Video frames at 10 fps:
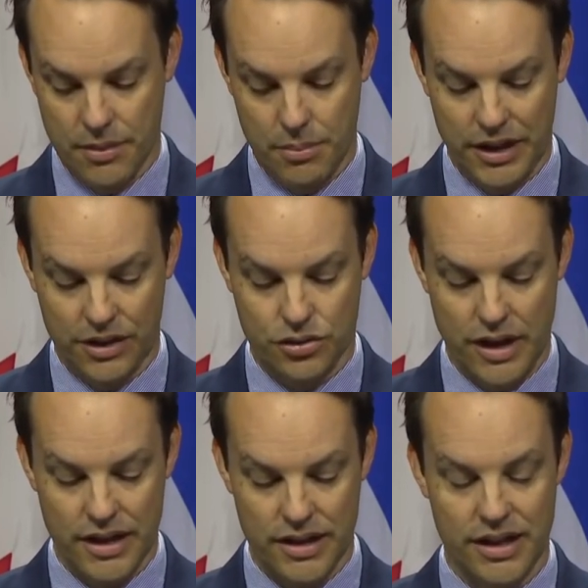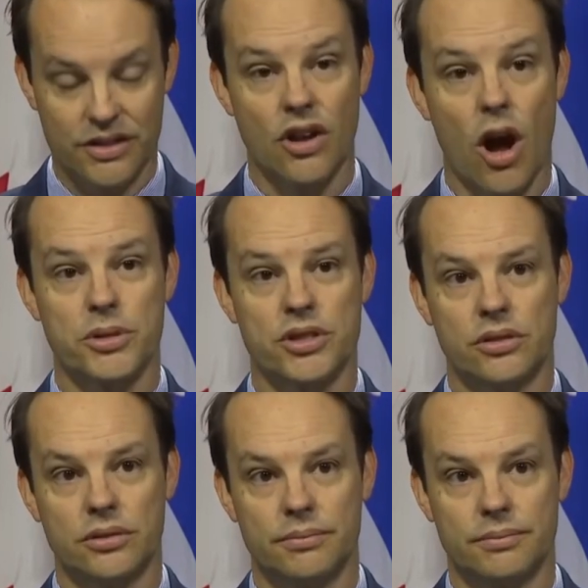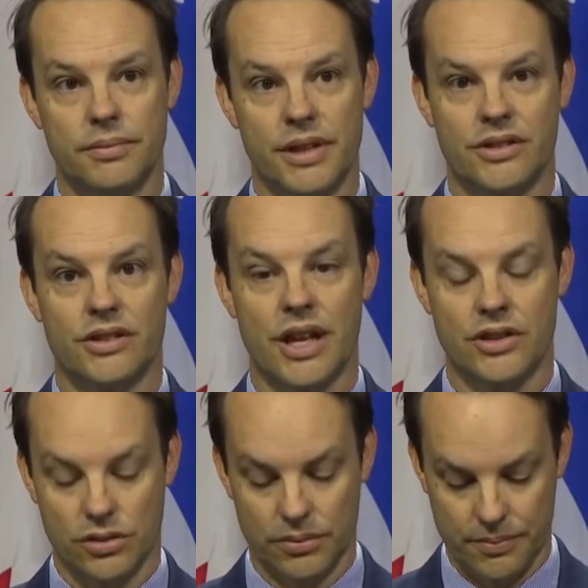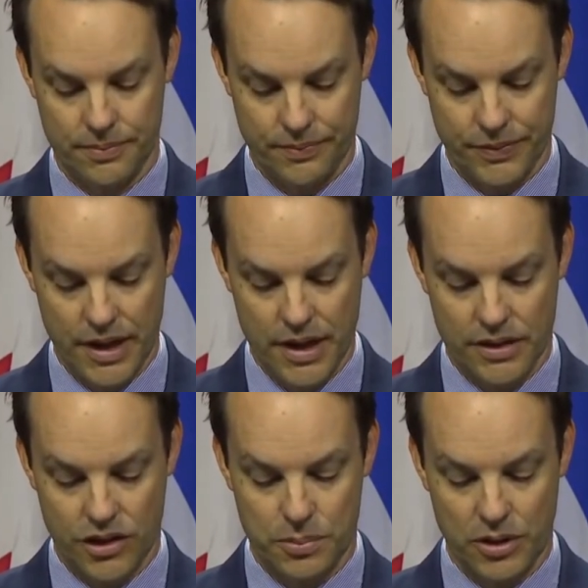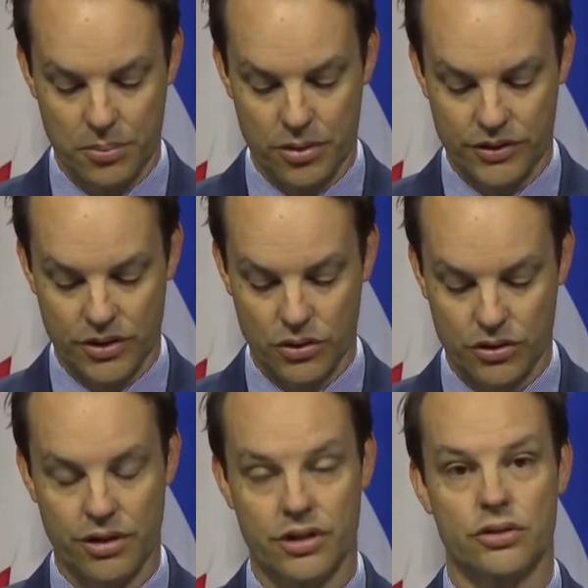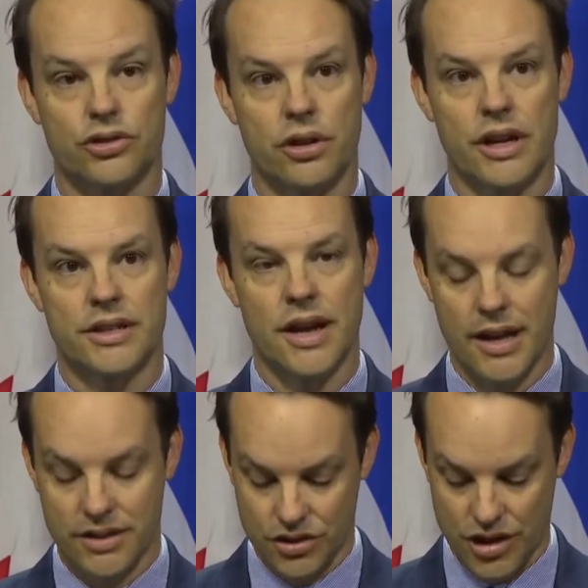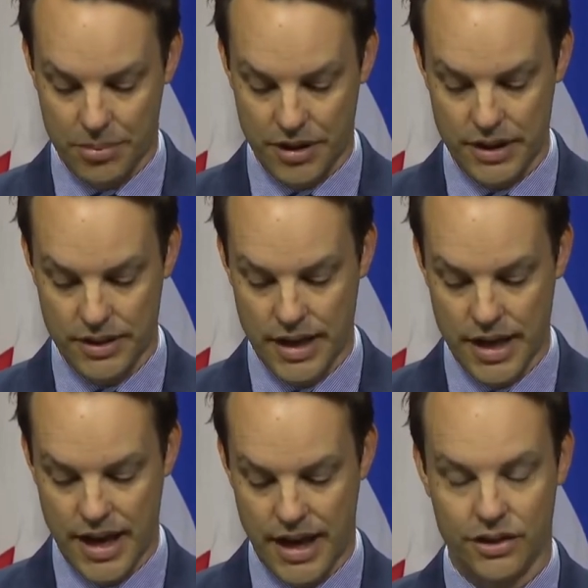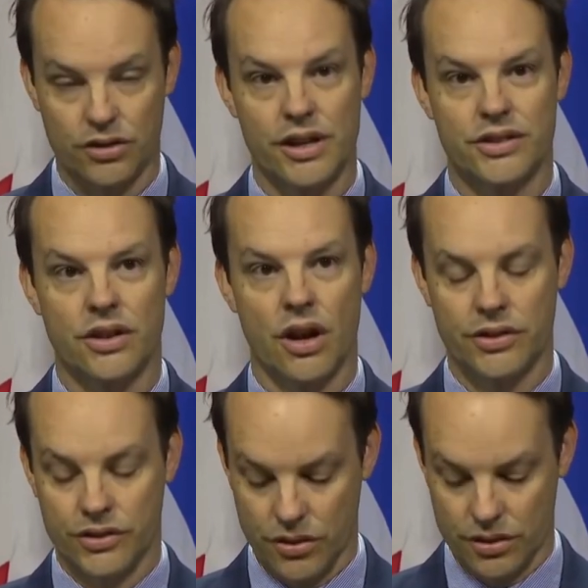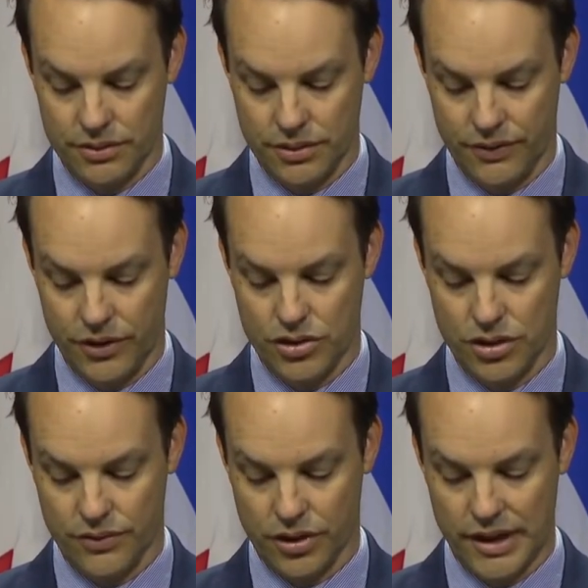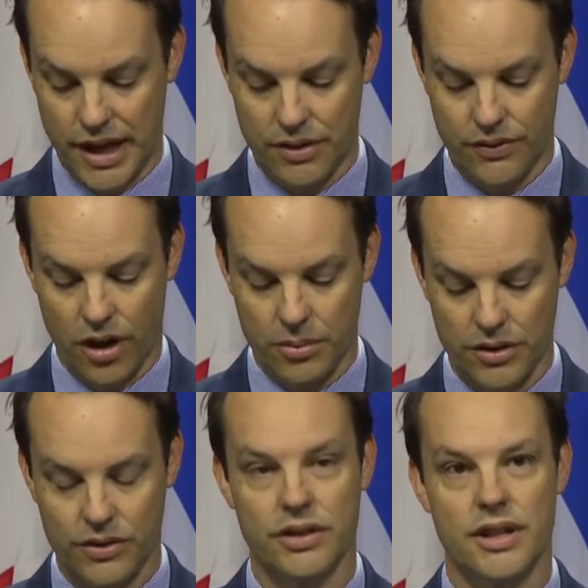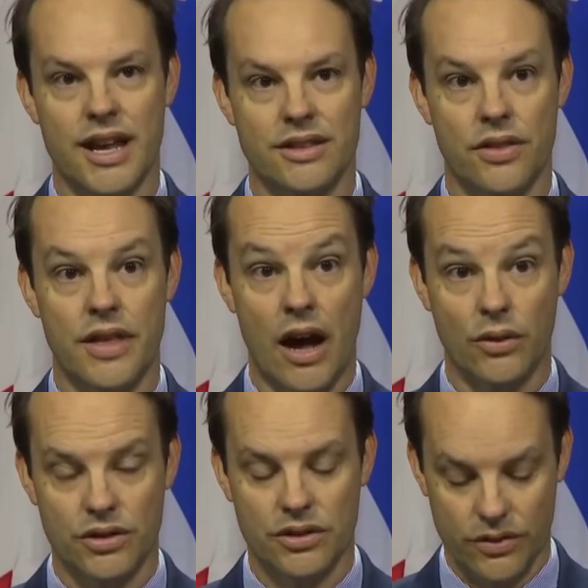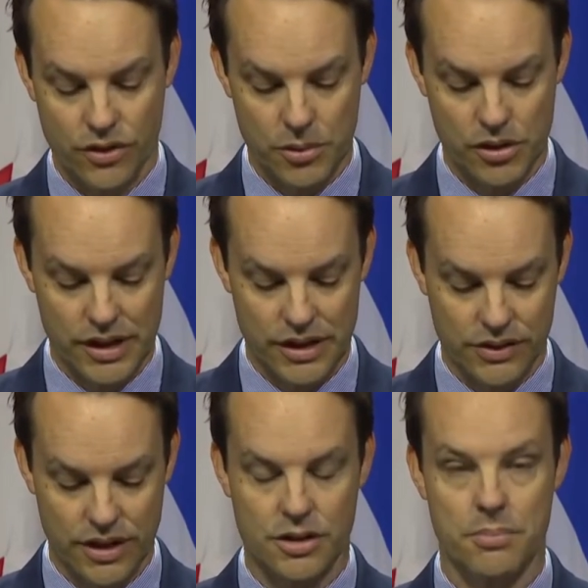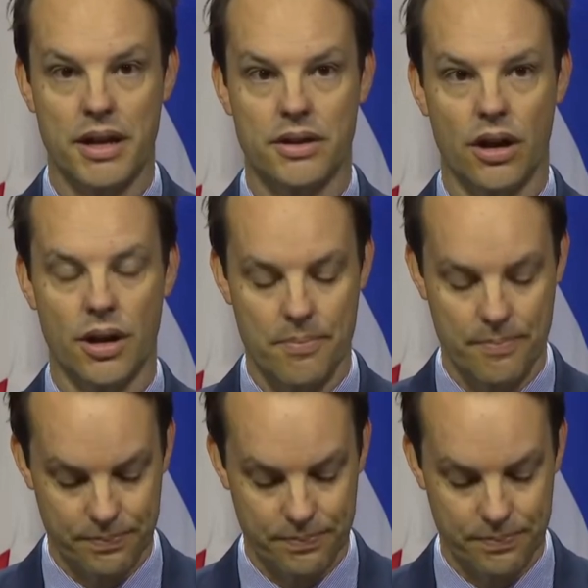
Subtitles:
meaning trade isn't optional, it's essential. This bill puts those critical trade ties in jeopardy and creates an uncertain future for Canadian farmers and the thousands of communities that depend on it.